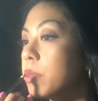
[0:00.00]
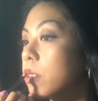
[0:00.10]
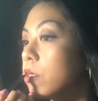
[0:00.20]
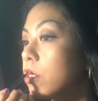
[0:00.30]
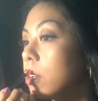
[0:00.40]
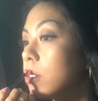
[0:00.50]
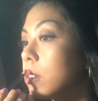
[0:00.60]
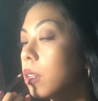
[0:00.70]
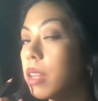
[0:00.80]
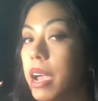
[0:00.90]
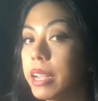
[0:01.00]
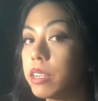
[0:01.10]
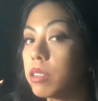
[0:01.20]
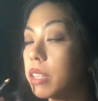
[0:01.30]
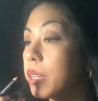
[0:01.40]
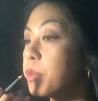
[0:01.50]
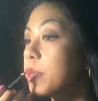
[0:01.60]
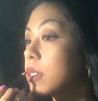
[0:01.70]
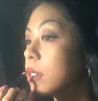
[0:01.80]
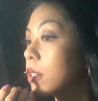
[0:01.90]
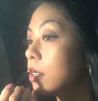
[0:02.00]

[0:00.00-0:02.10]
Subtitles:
So just line your lips.